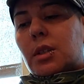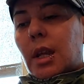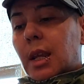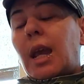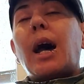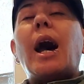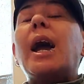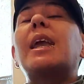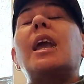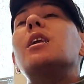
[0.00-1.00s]
I
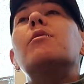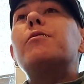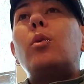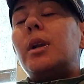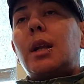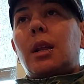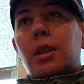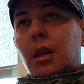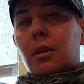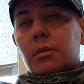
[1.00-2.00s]
can't afford
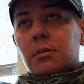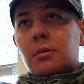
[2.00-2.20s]
anything.